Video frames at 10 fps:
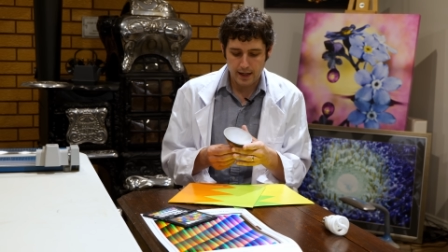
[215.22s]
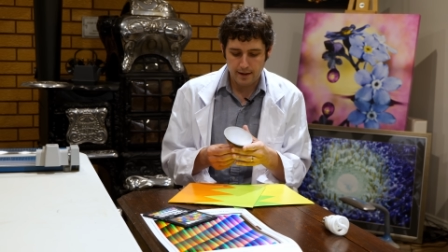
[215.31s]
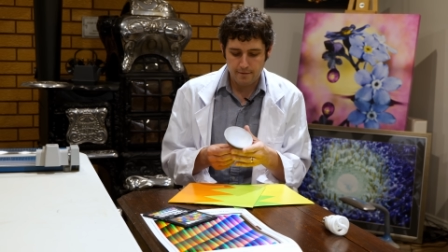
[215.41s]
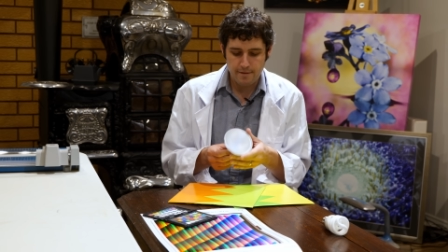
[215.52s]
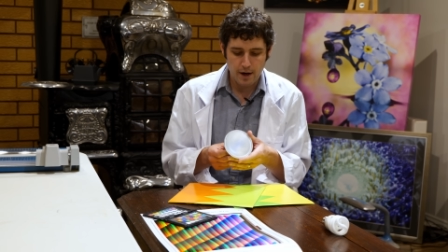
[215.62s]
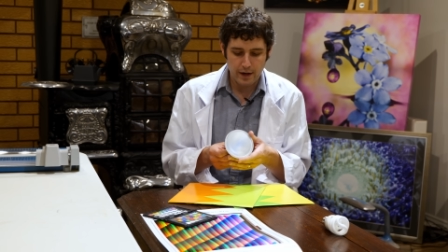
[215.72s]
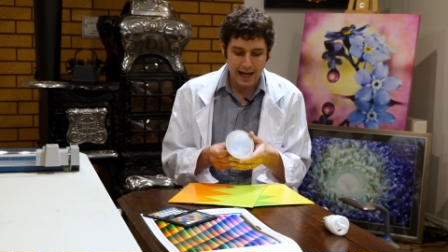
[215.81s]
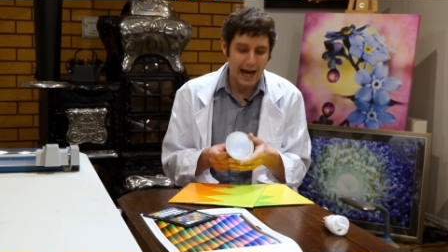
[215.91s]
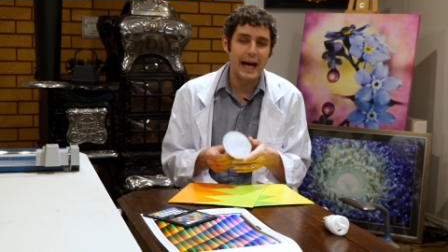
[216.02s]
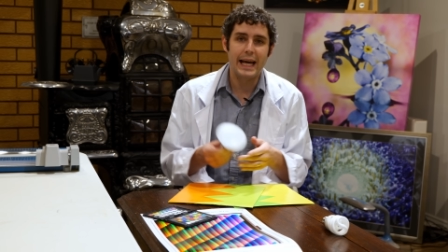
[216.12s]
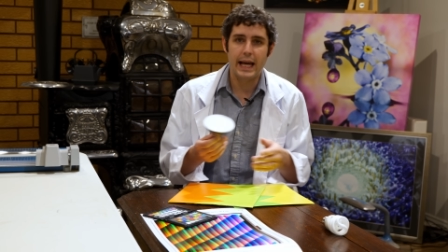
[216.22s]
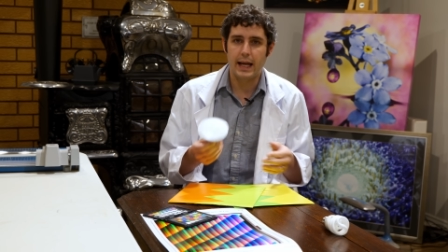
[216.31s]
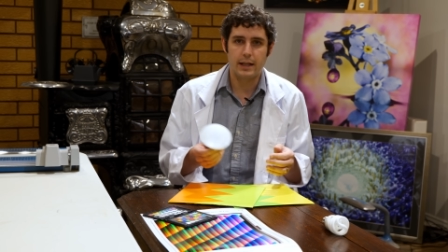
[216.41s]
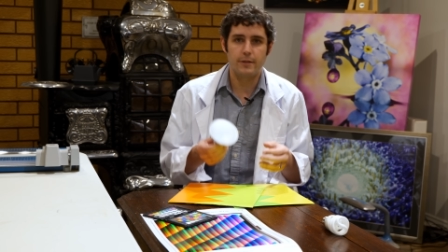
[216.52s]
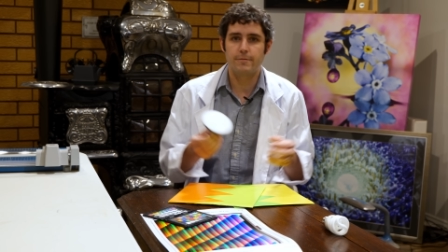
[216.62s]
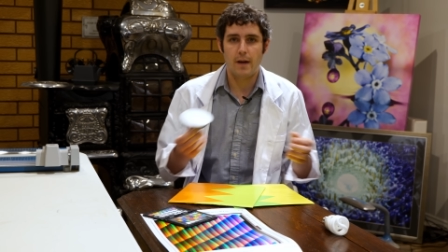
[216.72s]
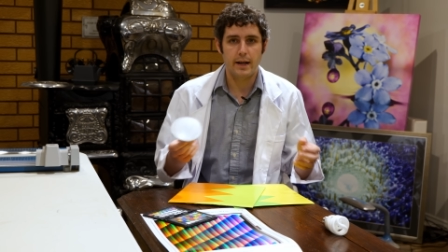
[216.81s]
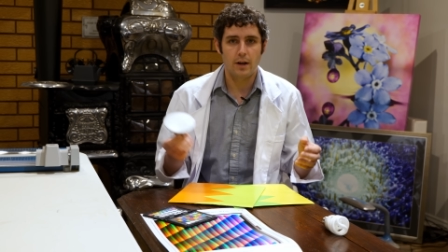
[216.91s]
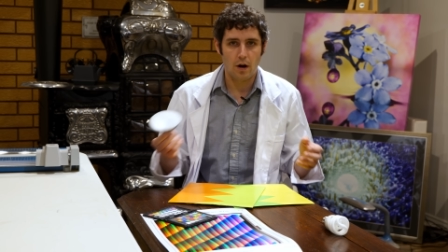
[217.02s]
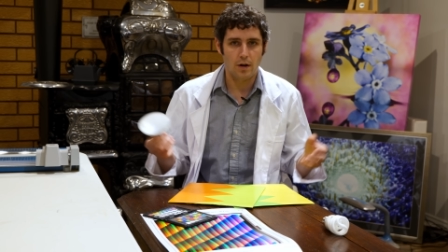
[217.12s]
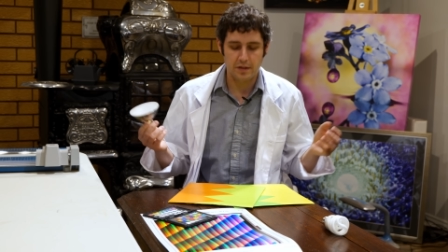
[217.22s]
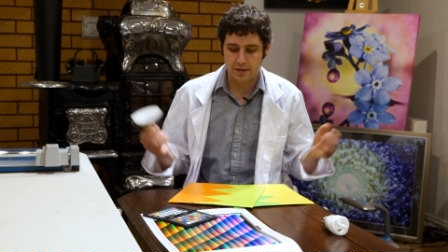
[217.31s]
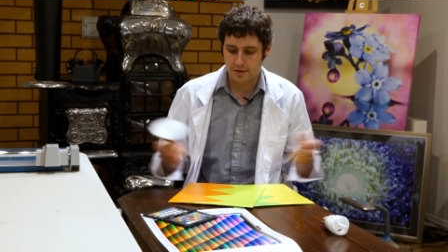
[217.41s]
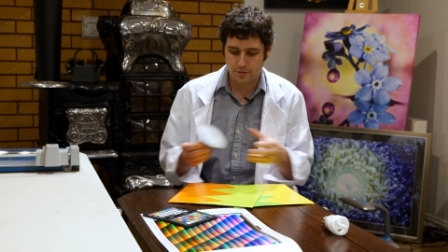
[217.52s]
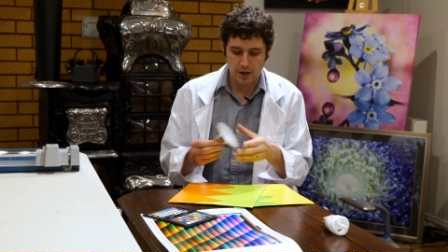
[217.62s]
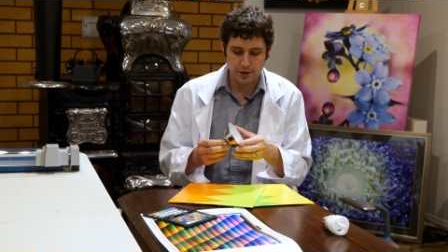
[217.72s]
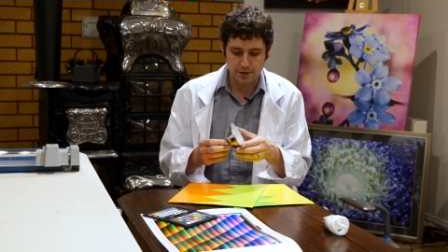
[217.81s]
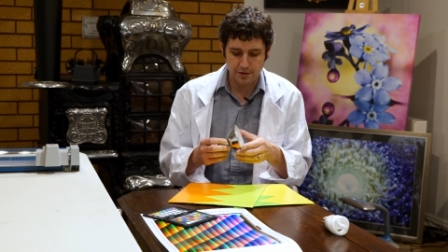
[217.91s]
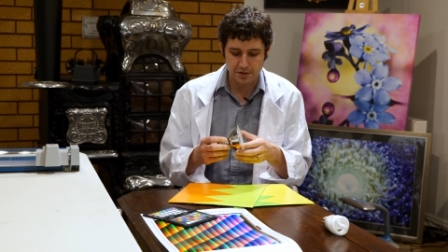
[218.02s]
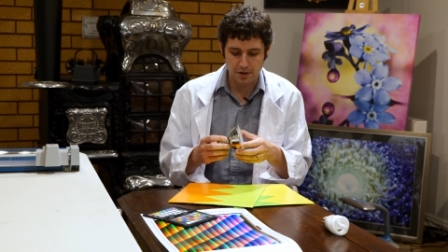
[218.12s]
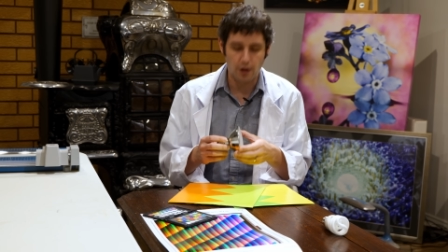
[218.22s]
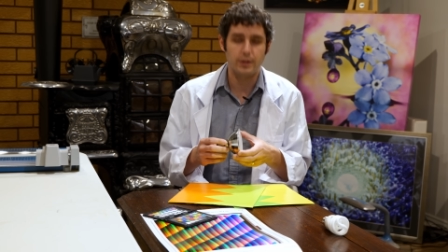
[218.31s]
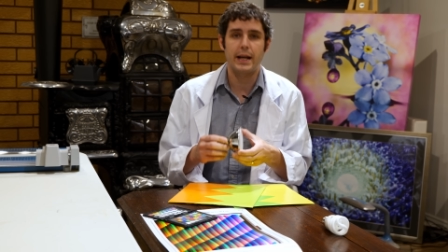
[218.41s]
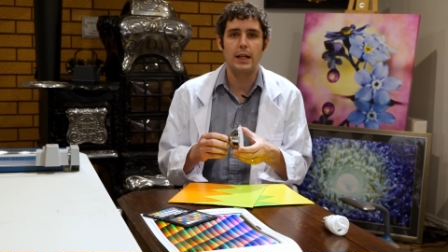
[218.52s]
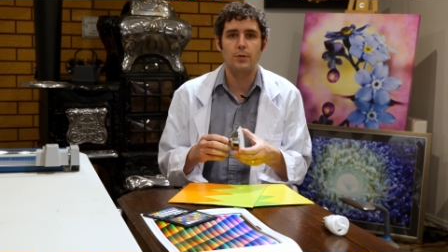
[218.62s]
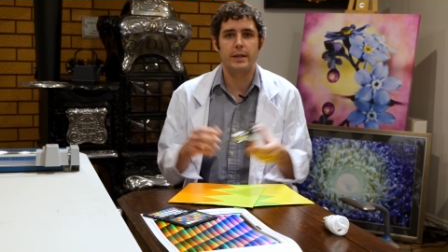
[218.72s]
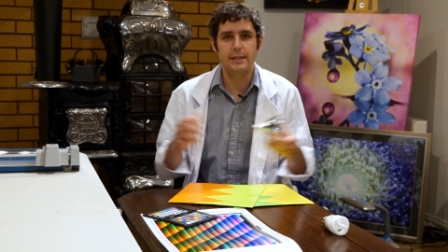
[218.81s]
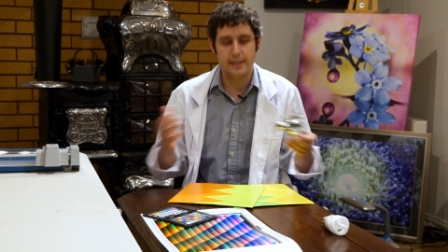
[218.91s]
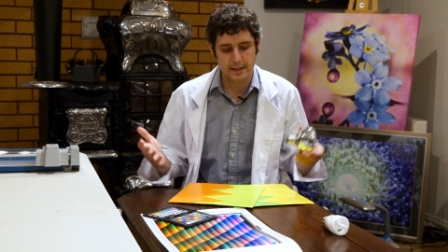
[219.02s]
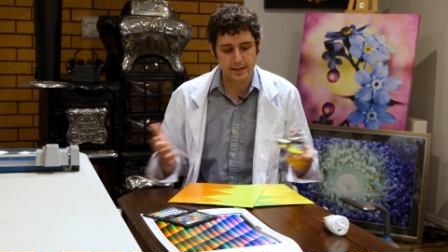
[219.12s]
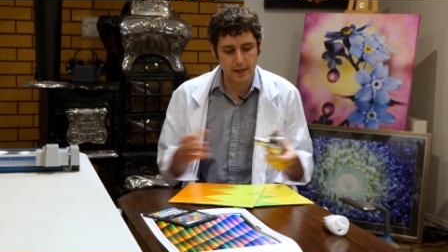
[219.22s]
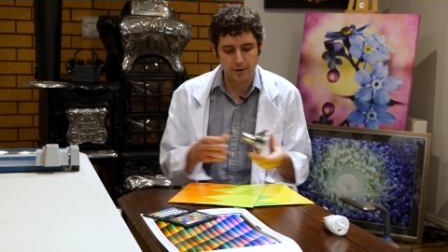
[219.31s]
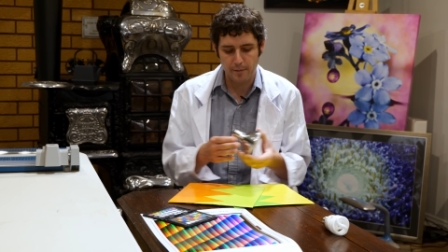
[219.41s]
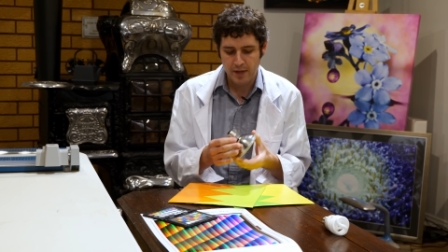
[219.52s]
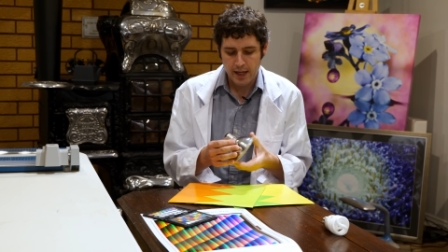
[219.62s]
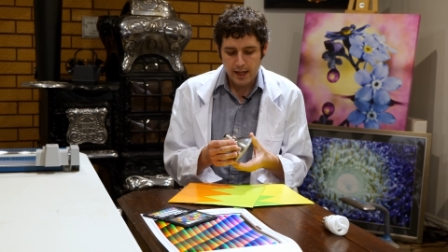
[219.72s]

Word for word: uh, very high-end fine art structures, art galleries, et cetera.